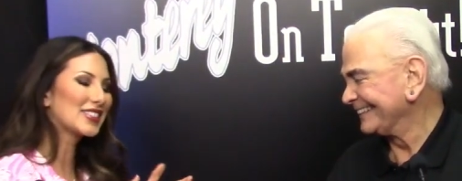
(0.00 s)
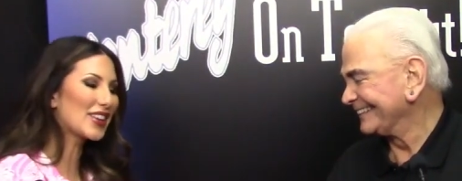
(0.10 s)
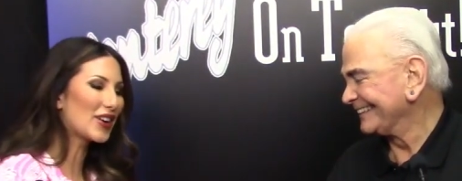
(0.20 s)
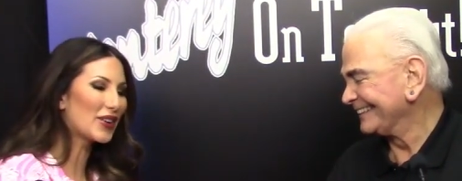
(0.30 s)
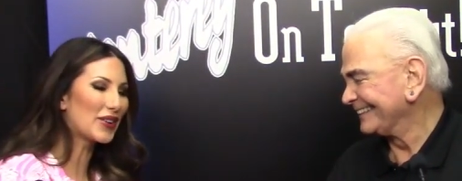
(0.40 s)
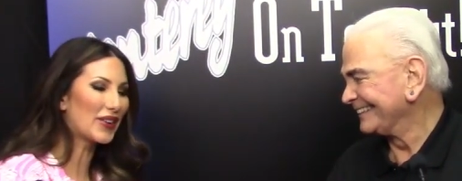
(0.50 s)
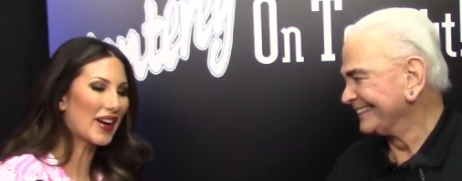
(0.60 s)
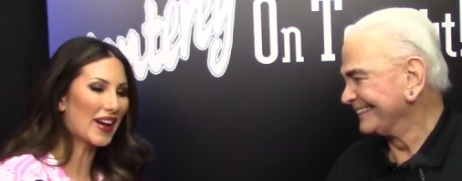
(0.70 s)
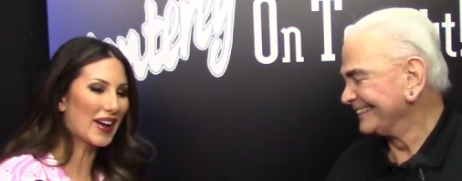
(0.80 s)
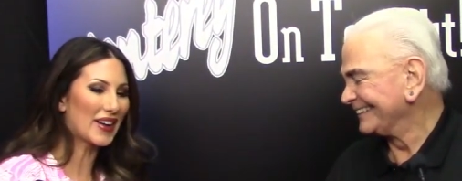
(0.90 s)
Speaker 1: so,
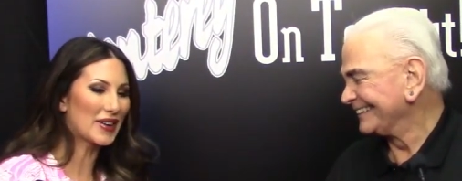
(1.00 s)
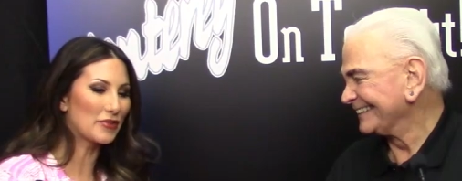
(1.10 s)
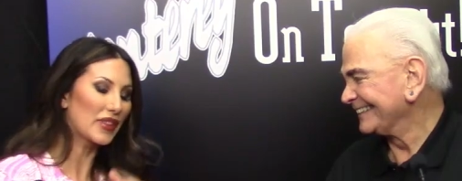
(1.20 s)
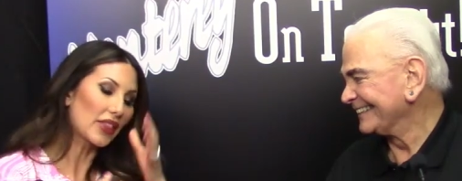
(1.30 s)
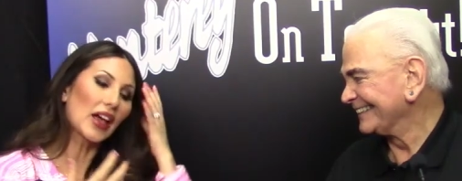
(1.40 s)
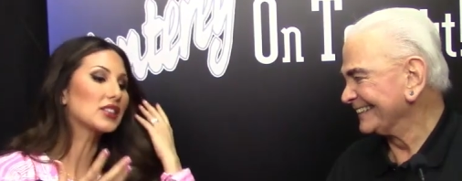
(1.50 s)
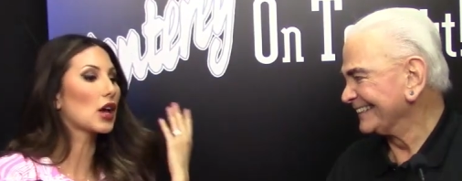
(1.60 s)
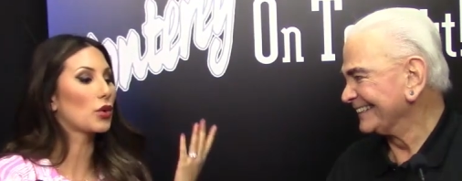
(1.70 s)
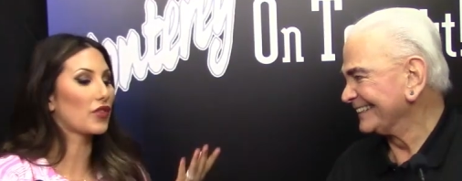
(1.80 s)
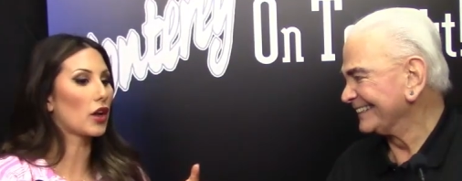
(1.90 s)
um, yeah,
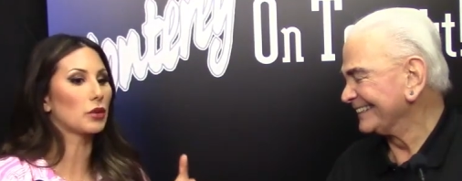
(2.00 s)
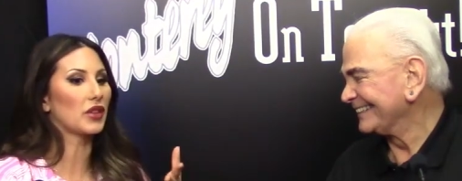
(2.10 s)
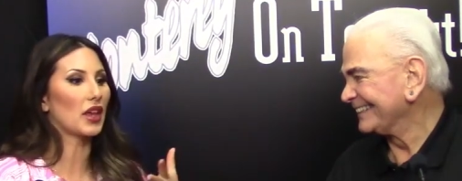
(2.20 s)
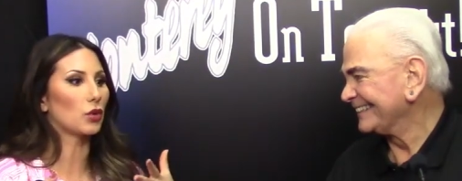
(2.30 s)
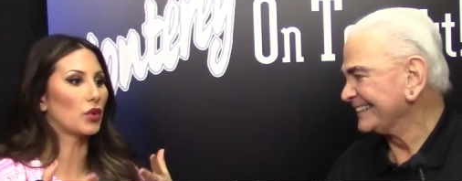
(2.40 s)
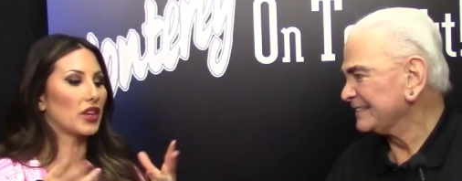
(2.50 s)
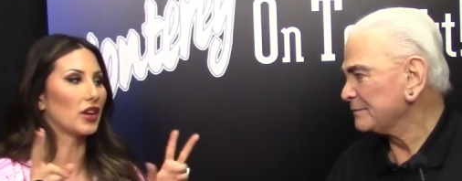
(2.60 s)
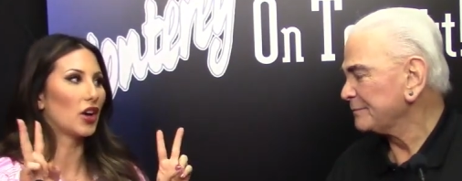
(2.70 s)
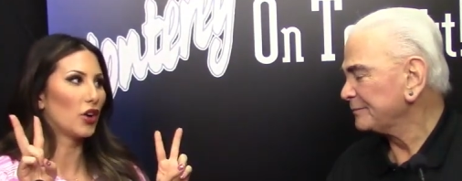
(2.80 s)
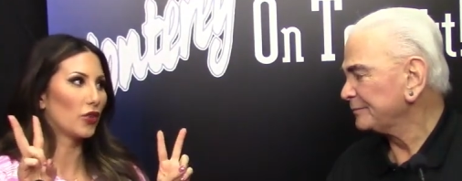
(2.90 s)
that's how we found him. And then
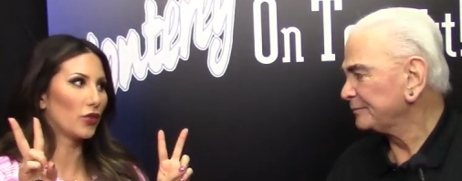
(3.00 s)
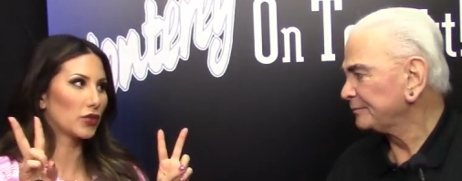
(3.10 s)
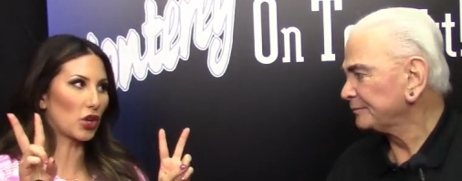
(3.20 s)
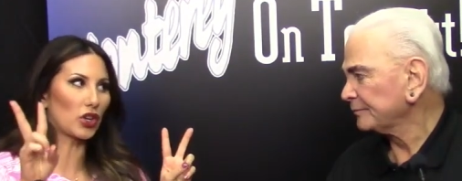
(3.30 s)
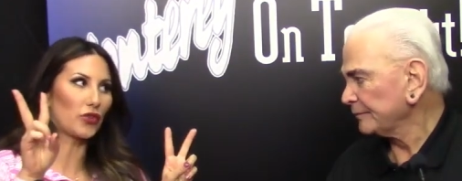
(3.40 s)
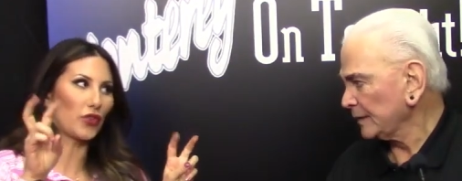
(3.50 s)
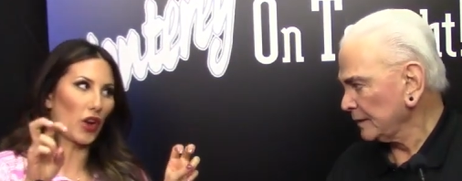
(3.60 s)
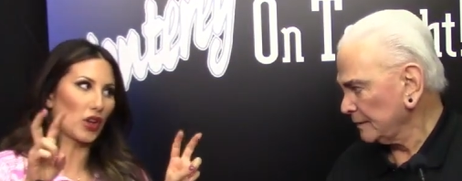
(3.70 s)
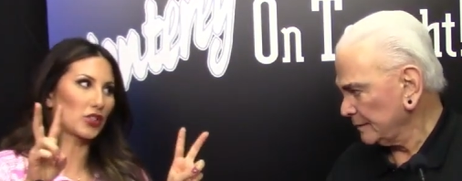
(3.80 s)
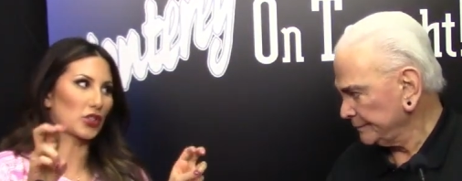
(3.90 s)
we started
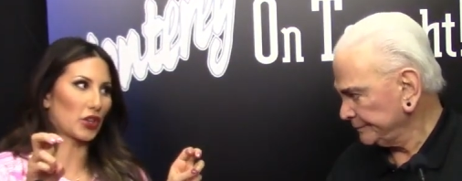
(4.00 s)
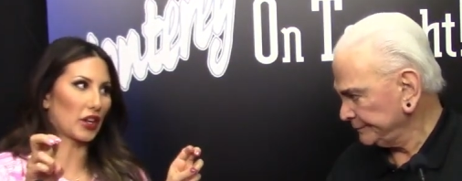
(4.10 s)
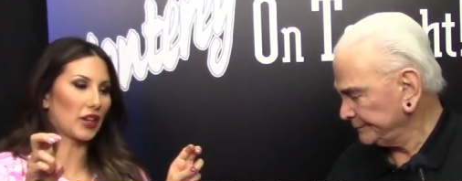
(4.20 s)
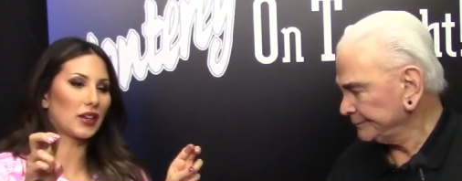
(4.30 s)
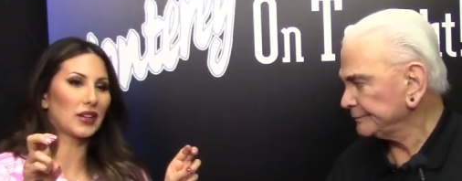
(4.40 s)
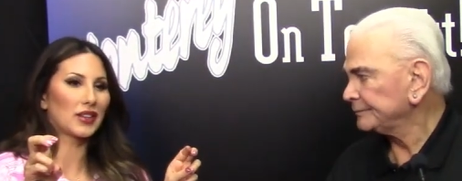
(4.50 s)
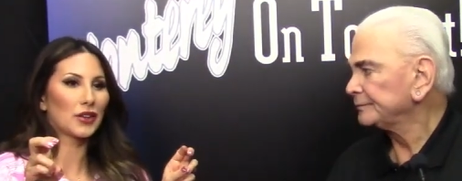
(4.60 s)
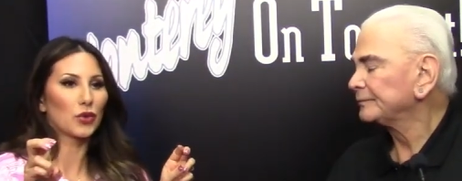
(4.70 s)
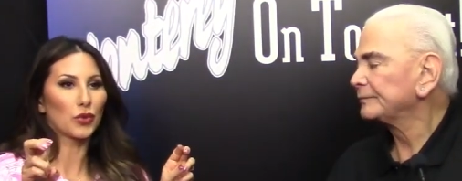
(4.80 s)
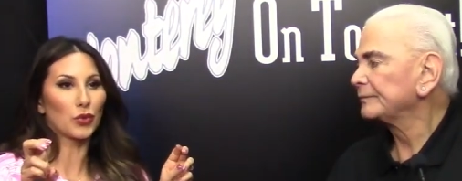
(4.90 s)
fostering
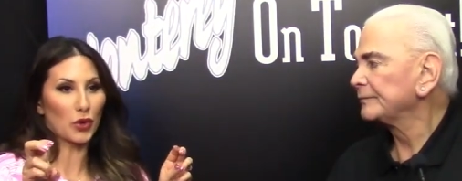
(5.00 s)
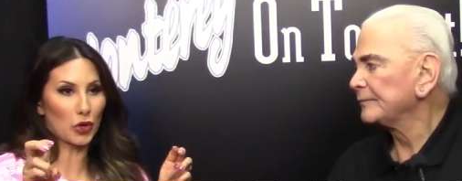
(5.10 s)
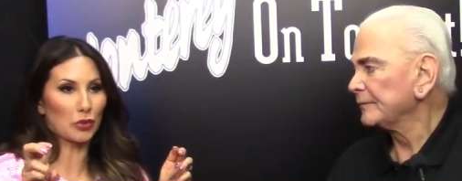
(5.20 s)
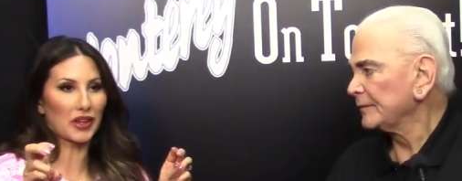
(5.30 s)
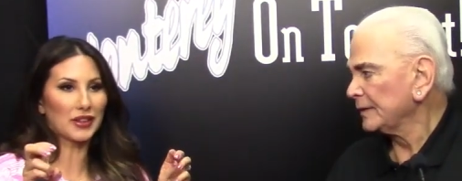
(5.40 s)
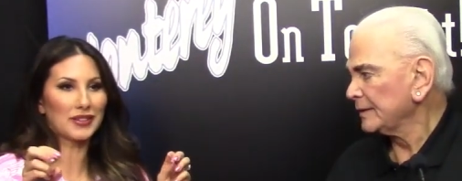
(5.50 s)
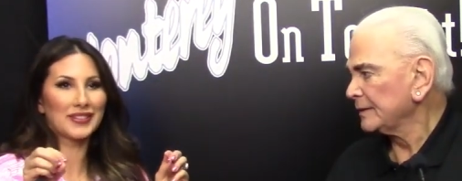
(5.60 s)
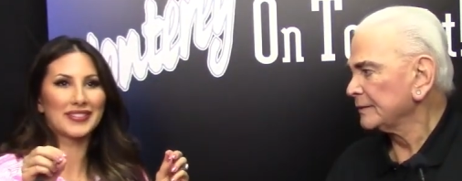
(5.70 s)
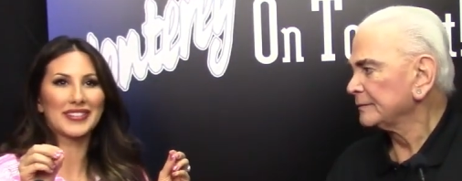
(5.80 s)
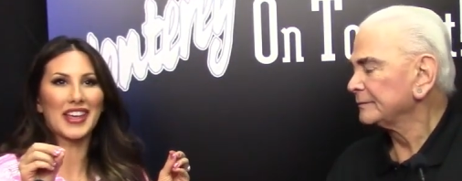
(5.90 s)

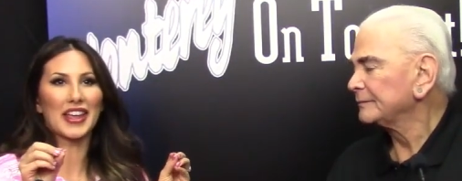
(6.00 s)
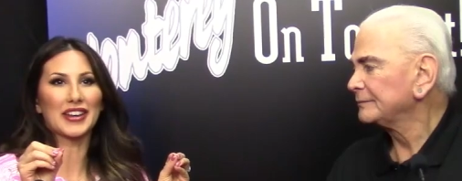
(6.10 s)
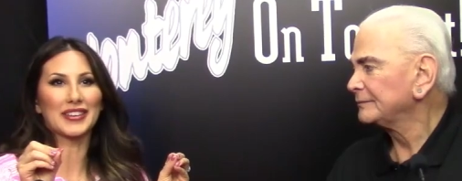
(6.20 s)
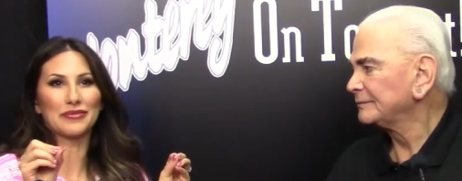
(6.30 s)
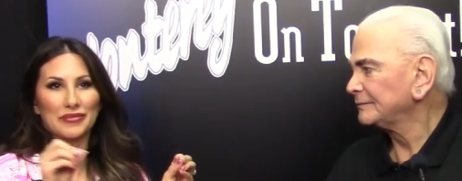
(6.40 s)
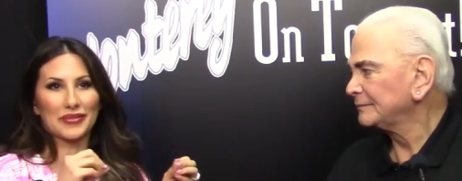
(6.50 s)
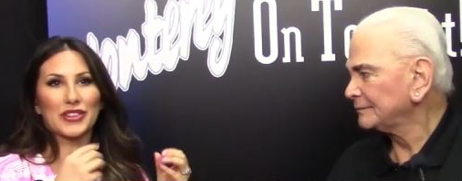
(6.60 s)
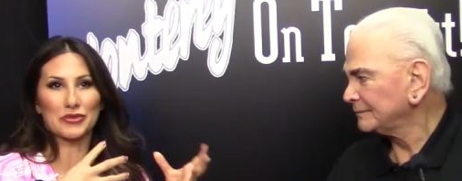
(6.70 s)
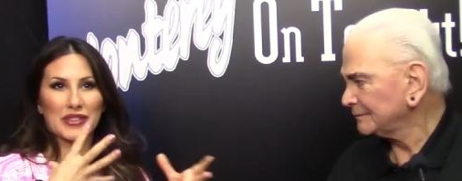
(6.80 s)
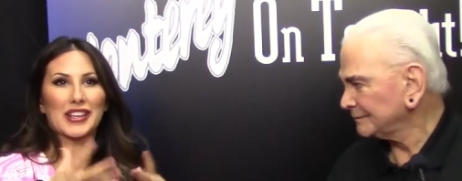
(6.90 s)
Roman, and
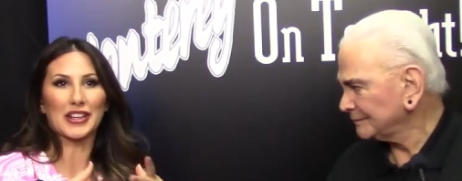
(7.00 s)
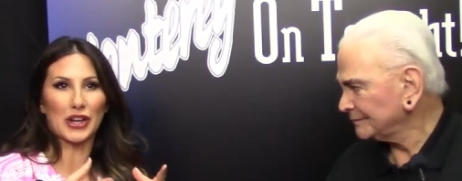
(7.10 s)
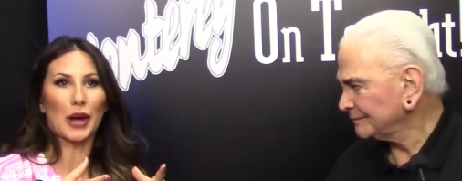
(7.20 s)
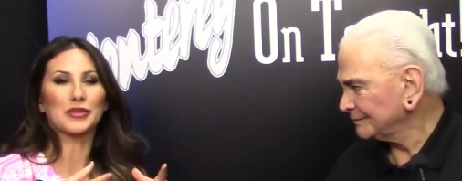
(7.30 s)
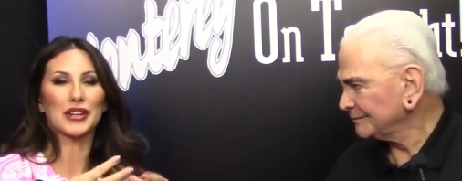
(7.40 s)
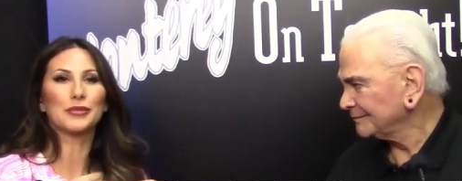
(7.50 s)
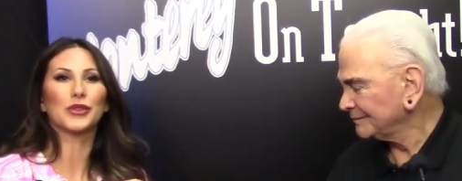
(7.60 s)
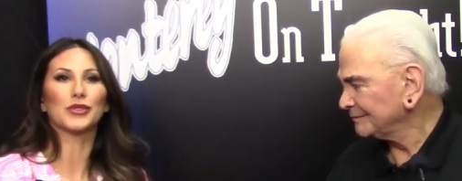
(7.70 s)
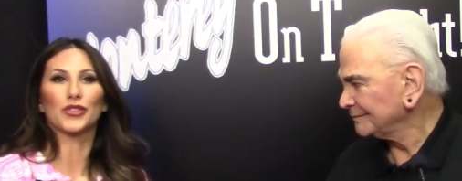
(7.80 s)
which means I adopted him. So it was a